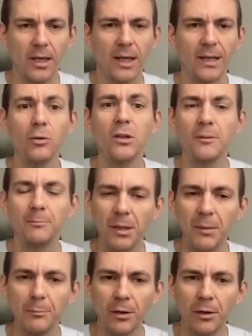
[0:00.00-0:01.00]
And only the
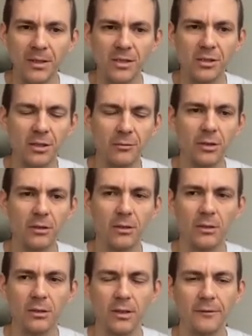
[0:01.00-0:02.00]
ping pong message then
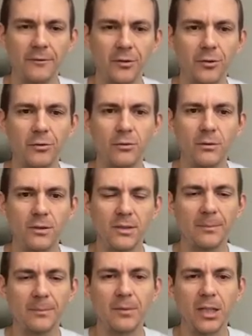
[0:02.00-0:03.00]
will uh, have two
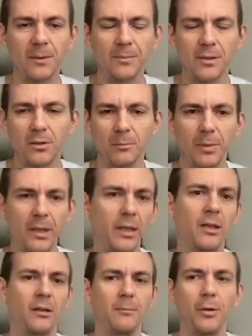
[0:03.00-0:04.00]
subtypes called
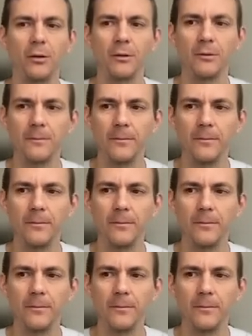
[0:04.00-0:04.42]
ping and pong.